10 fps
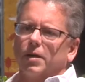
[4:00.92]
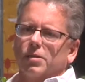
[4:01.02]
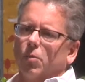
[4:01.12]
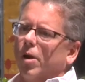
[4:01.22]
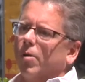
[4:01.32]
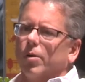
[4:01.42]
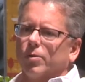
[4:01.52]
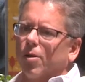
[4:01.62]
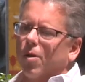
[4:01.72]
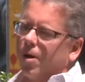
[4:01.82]
as a
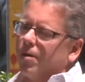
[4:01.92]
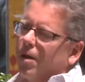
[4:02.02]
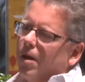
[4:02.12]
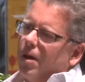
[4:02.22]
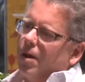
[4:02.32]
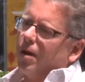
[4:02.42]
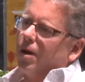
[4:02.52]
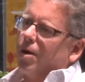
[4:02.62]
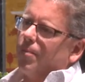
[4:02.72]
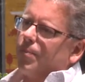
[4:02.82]
railroad car.
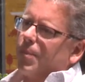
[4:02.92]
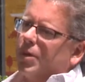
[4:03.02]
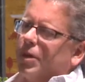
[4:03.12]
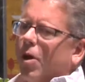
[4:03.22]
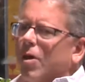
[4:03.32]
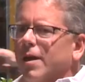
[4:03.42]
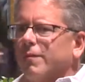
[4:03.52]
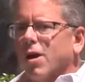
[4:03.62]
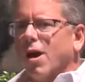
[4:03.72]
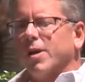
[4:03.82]
But they all
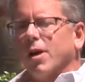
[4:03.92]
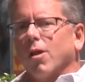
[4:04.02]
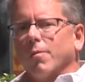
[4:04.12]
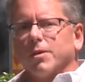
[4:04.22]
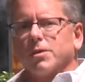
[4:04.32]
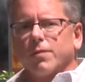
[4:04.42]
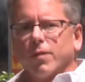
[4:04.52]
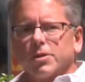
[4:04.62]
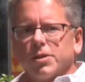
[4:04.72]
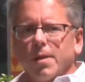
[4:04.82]
have common elements.
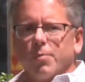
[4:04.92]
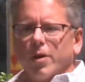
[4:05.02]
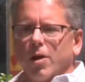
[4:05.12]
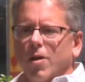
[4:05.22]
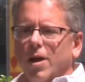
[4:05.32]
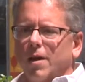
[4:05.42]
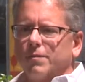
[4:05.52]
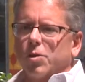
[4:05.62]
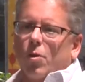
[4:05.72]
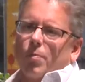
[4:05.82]
For example, they all
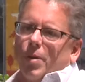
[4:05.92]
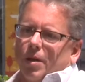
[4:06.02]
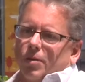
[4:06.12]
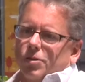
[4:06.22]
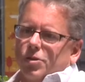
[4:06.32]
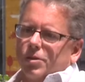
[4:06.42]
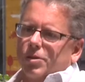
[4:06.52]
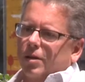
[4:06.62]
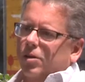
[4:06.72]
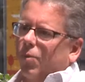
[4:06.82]
have solar panels, just
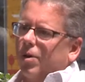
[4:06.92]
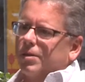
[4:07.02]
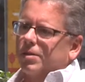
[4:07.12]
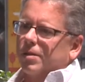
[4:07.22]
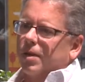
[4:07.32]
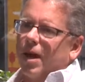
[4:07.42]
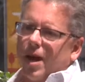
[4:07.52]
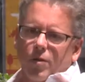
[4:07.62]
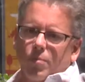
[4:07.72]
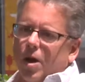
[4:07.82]
like the ones that I
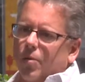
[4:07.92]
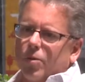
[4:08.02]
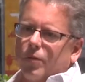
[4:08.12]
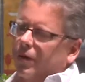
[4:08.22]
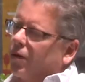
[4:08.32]
have on my roof in